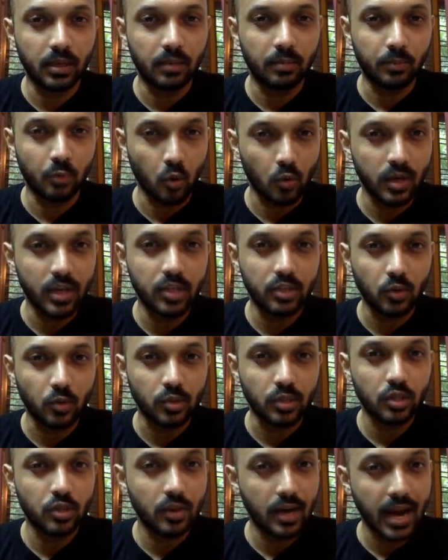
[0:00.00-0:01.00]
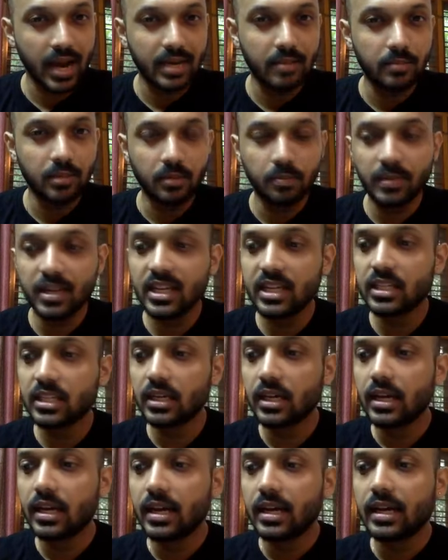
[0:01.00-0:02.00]
protein sources or animal meat,
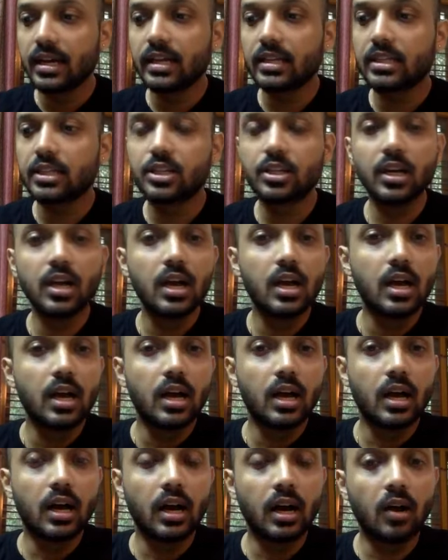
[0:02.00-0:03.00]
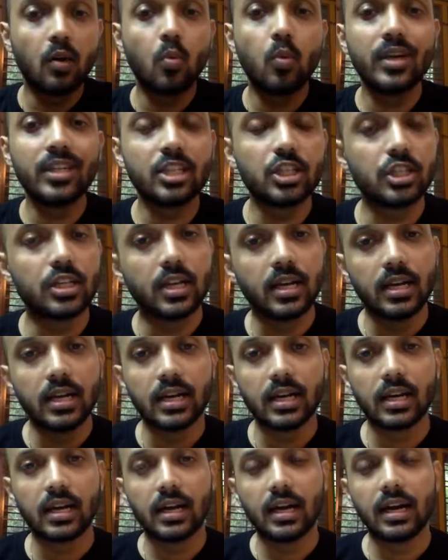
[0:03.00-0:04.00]
etc., which
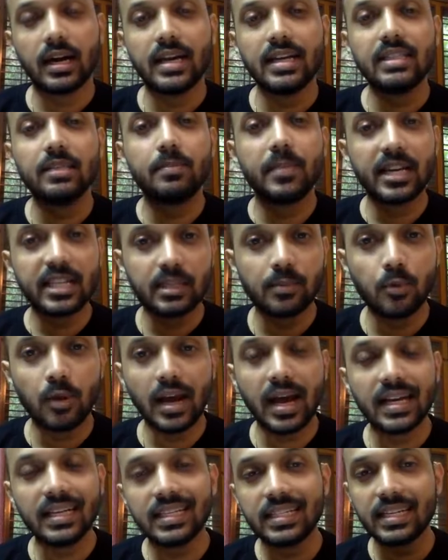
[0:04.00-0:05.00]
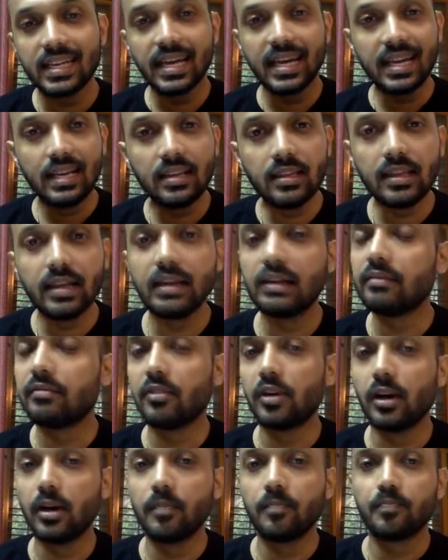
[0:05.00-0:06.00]
is metabolized in the
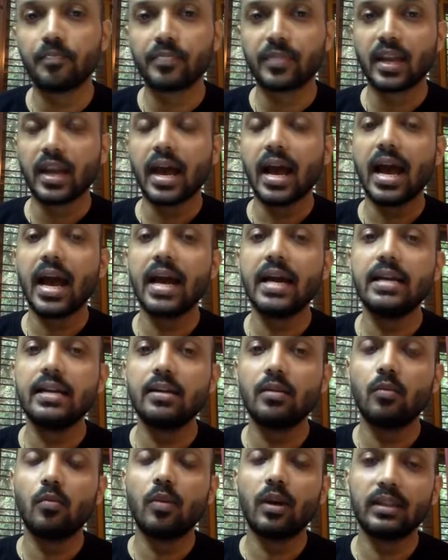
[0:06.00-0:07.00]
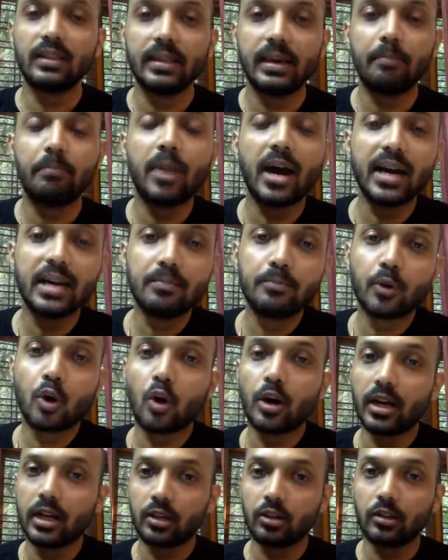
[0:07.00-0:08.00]
liver, and the byproduct